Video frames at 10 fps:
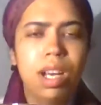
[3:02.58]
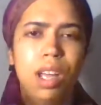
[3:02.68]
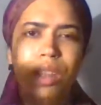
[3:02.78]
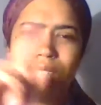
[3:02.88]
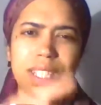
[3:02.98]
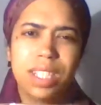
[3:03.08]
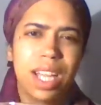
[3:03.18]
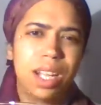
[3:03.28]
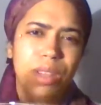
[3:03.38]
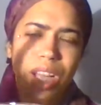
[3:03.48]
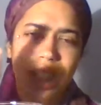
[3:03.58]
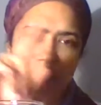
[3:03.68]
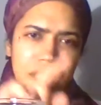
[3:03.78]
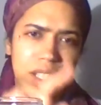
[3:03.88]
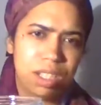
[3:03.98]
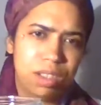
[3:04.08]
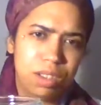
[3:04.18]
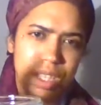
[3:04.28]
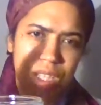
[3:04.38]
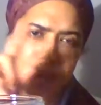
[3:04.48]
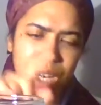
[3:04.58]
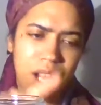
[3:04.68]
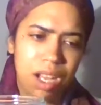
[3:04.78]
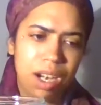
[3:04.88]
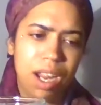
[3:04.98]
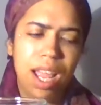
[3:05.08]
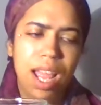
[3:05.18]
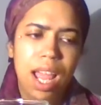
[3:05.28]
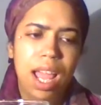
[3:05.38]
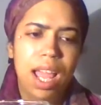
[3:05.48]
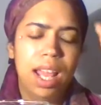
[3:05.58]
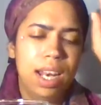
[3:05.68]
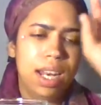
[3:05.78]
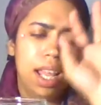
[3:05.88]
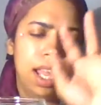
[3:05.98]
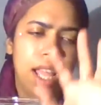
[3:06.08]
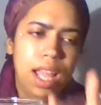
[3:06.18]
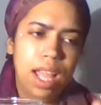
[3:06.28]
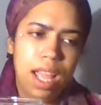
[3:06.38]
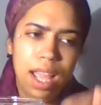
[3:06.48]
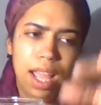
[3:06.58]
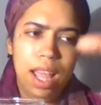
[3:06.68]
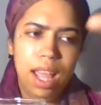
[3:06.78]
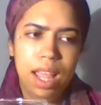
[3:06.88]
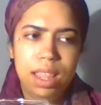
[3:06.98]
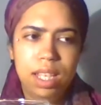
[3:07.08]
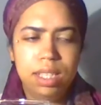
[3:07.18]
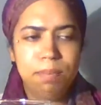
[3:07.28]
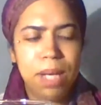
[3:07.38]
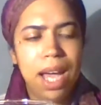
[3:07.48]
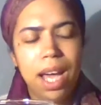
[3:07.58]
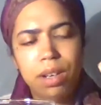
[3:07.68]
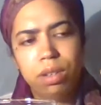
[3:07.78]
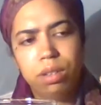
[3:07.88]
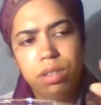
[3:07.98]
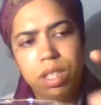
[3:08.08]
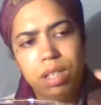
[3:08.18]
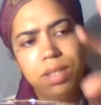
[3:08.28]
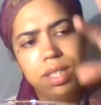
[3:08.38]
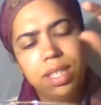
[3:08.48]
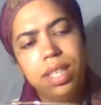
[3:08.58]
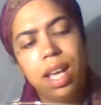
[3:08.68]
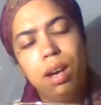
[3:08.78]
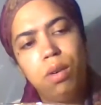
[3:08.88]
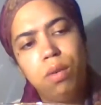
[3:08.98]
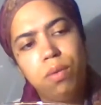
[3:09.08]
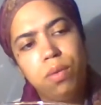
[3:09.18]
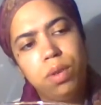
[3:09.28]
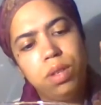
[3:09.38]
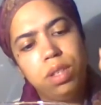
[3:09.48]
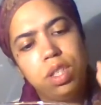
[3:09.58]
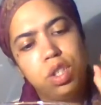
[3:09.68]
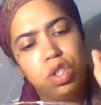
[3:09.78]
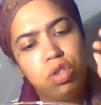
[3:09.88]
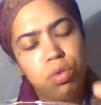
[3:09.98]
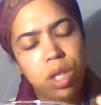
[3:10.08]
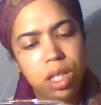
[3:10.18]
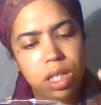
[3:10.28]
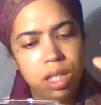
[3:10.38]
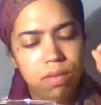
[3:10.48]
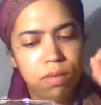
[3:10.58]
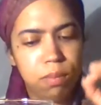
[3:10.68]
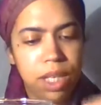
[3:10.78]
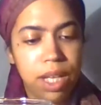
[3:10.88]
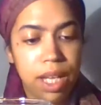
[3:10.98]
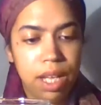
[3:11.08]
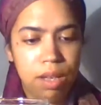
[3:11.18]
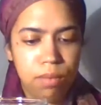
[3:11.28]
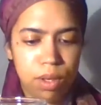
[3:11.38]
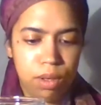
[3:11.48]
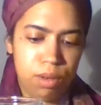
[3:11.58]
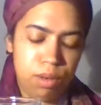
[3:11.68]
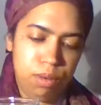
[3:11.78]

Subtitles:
Now, this is a cycle that has continuously gone on. And these patterns of self-destructive behavior,